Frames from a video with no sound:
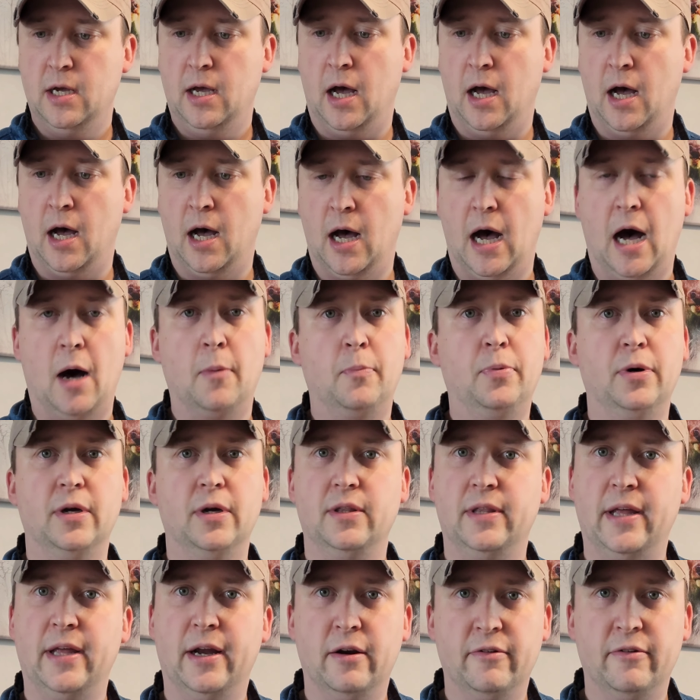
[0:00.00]
I'll
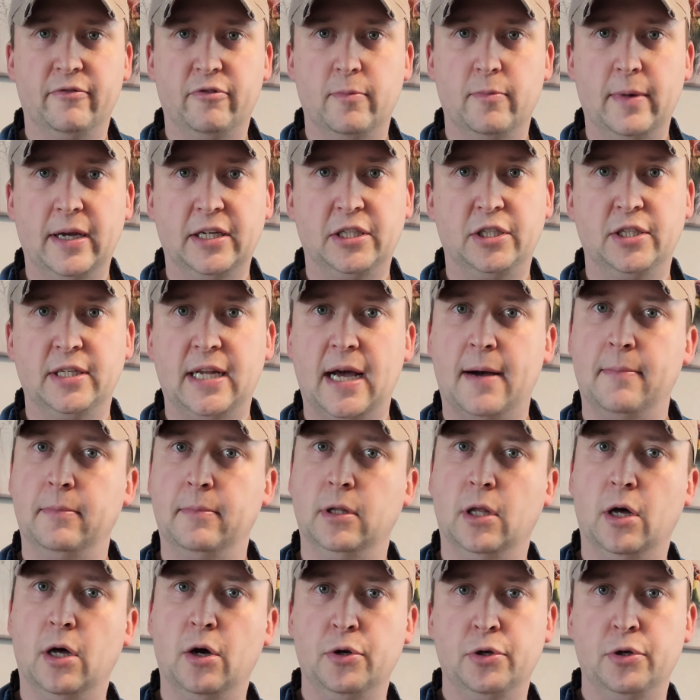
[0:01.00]
put their information down
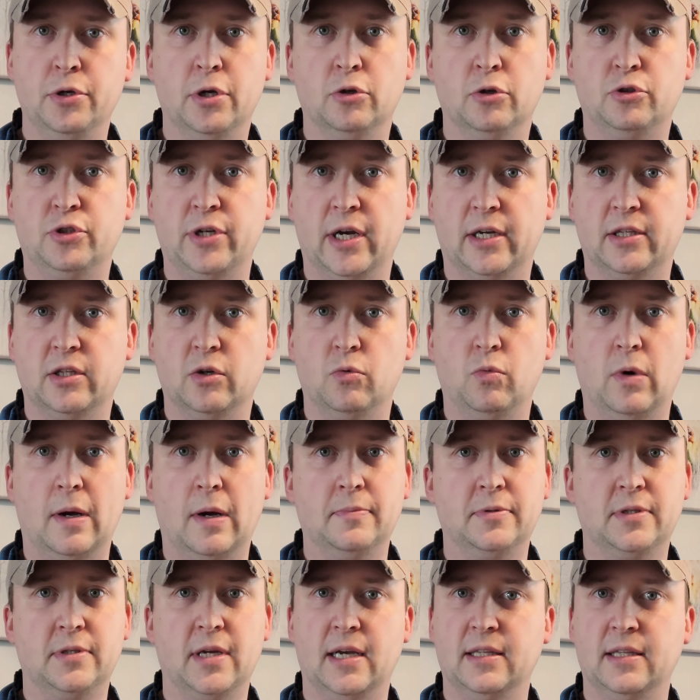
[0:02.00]
below. You can go check their
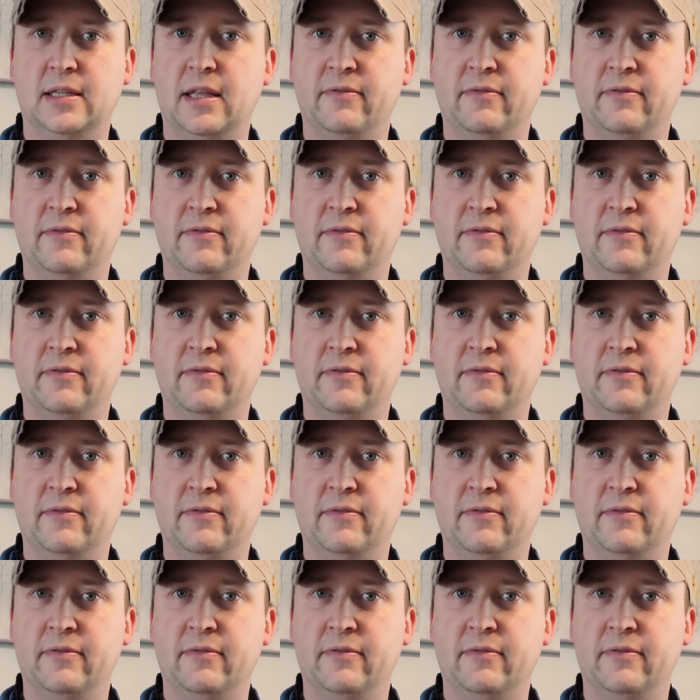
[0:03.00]
website. They've